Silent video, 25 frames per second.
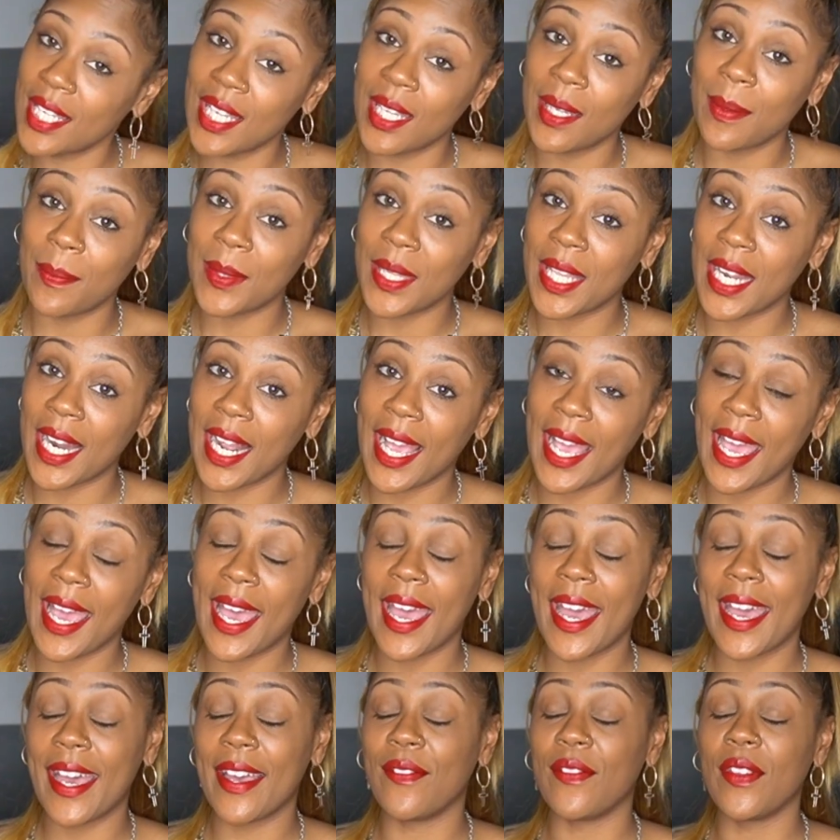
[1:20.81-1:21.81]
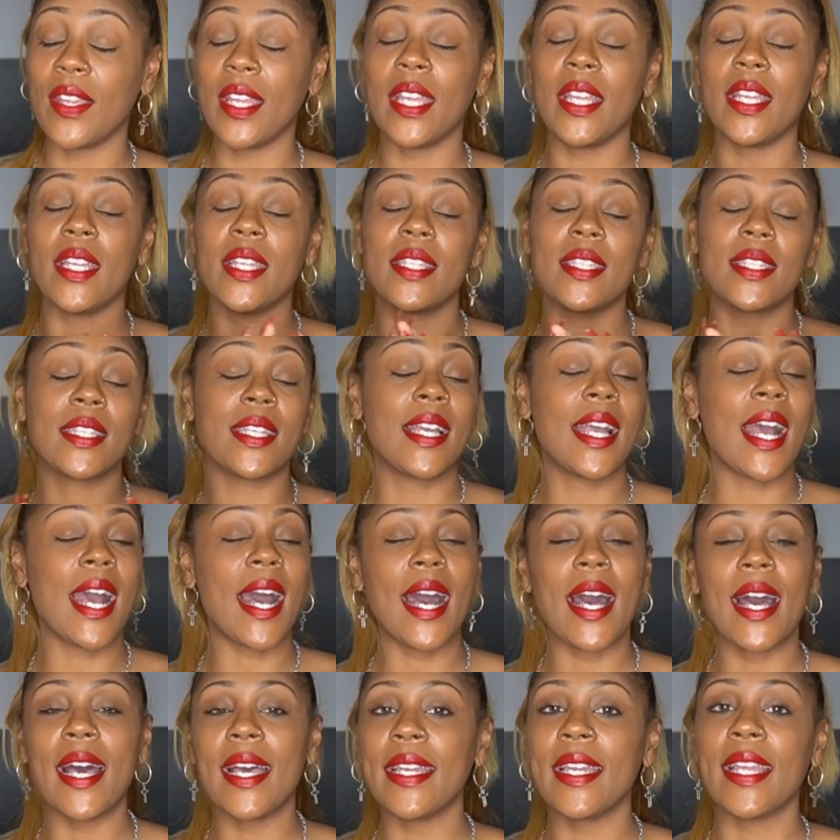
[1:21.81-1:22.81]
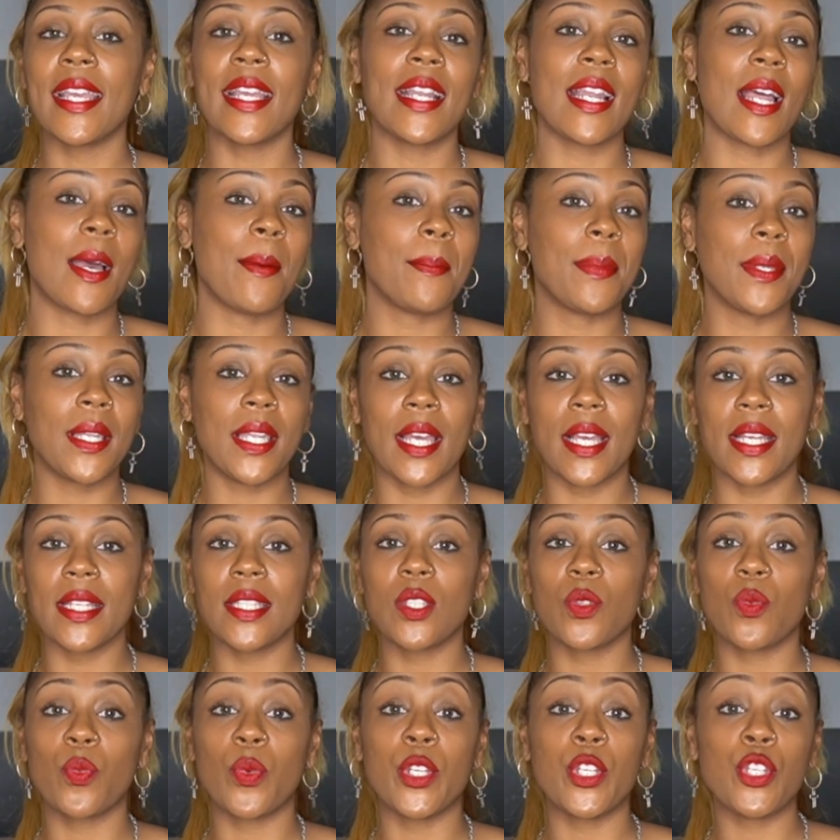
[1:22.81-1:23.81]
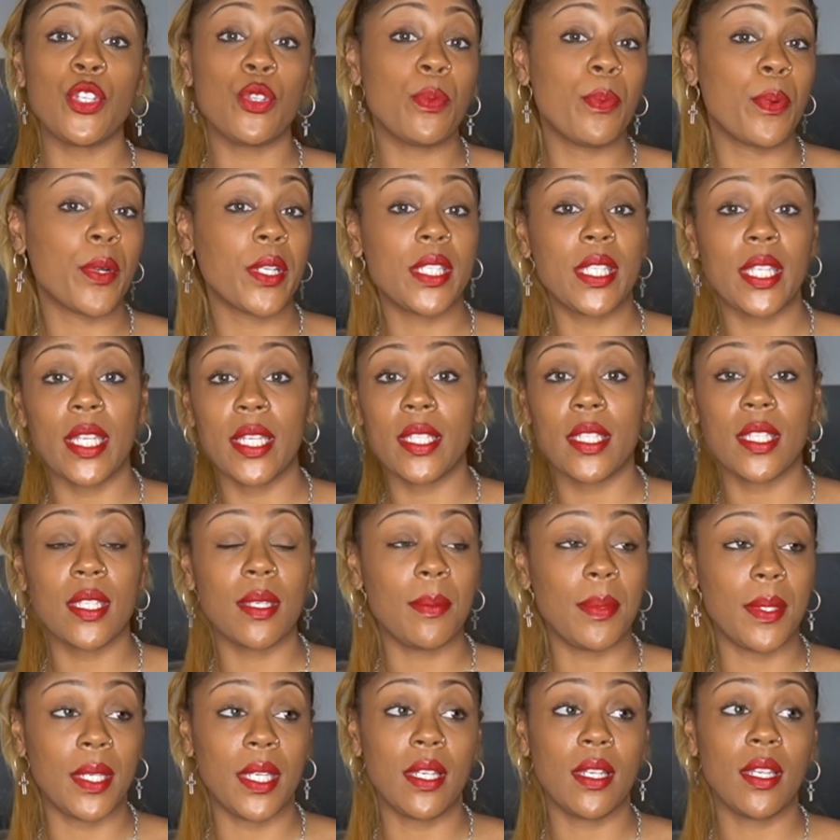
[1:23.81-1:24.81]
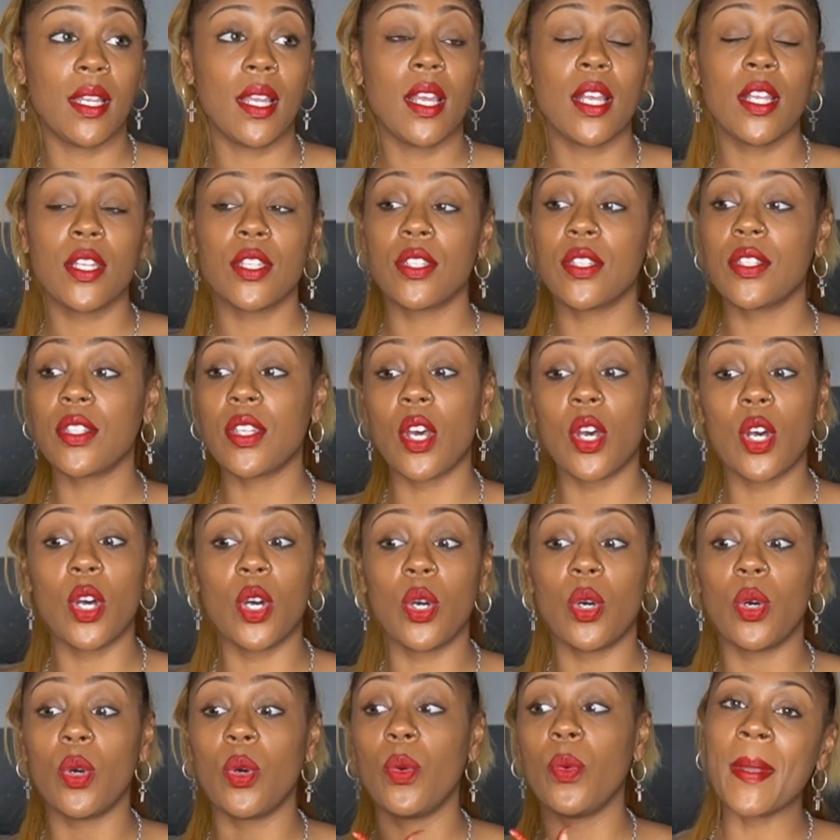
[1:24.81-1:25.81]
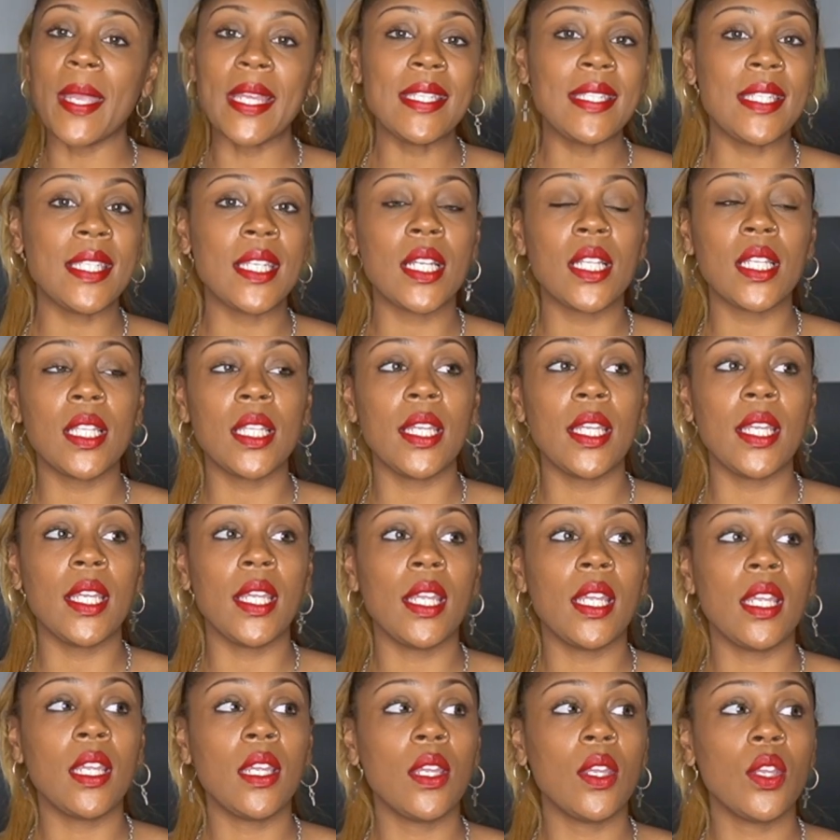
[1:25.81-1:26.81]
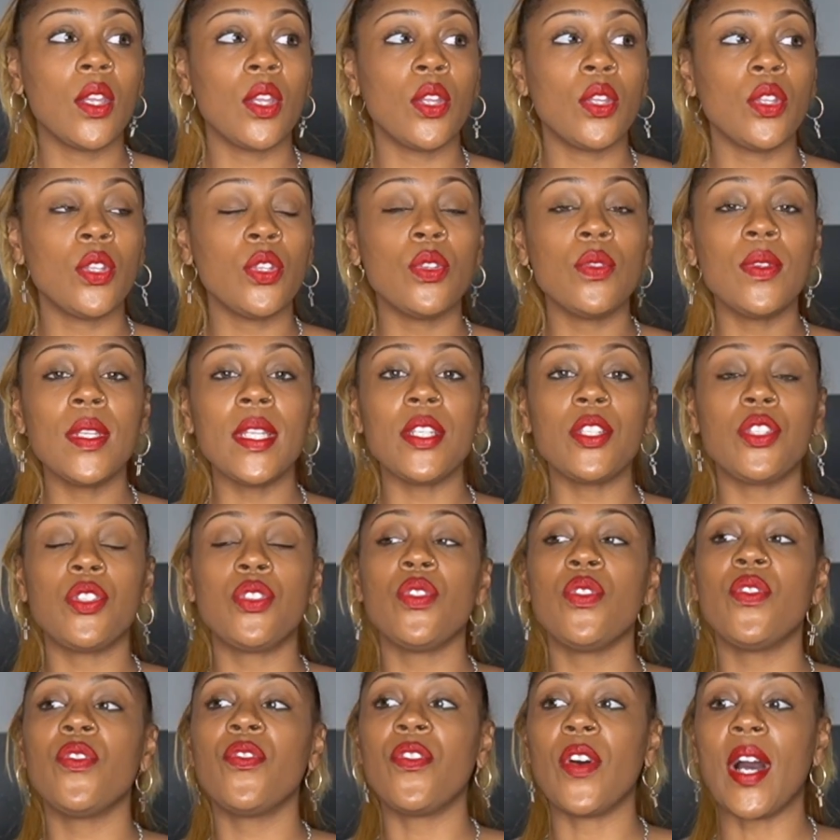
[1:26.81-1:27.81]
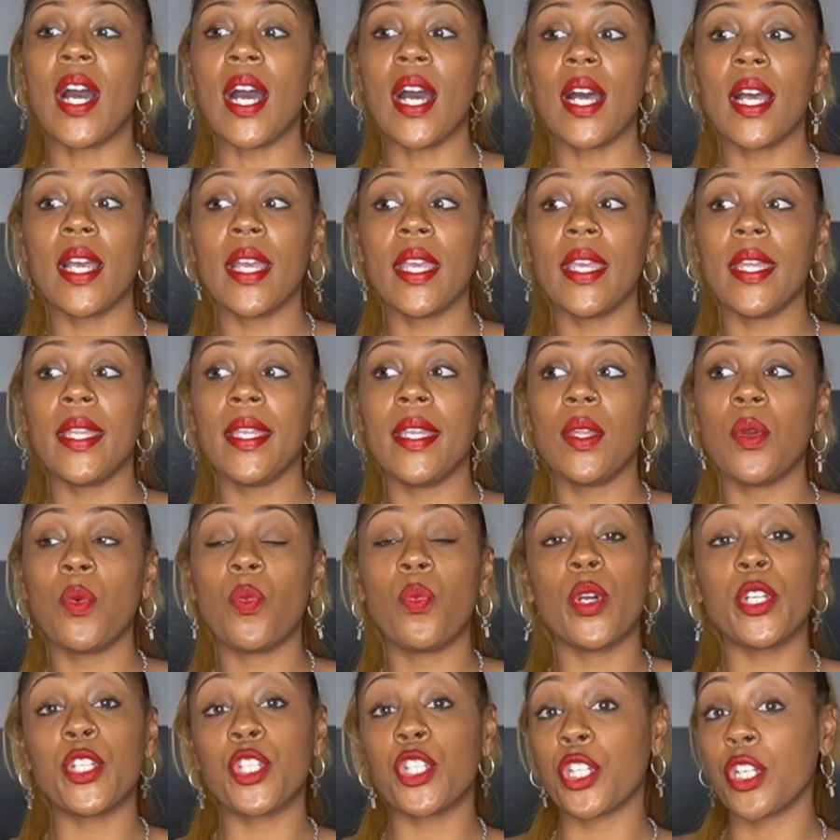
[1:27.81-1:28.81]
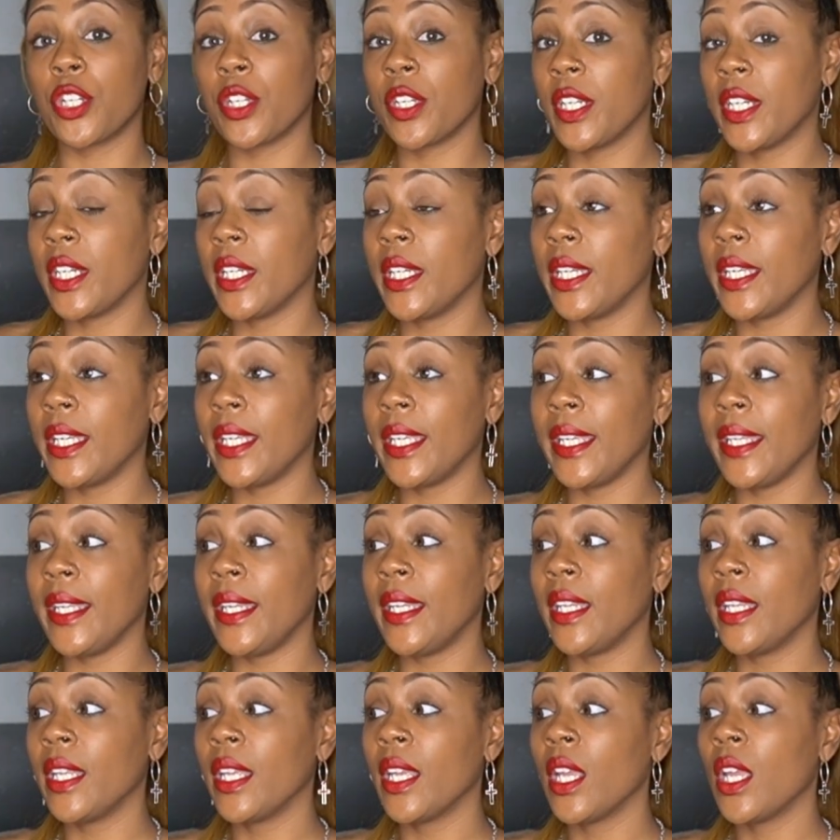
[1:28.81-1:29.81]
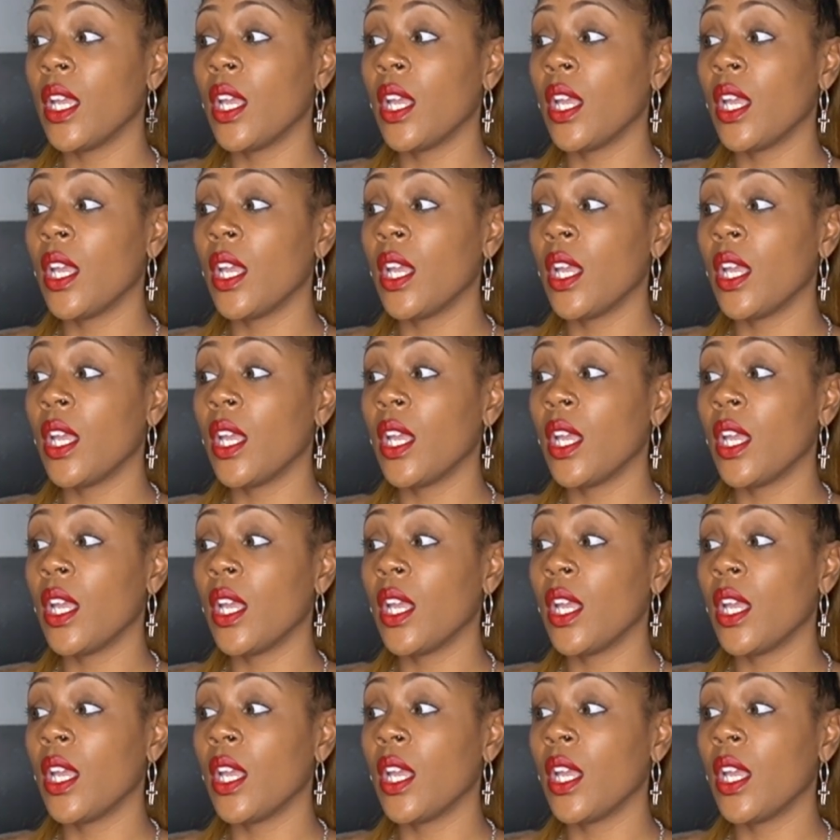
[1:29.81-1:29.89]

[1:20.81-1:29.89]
tip that I have is God cannot bless what you pretend to be. So basically you need to find what you're good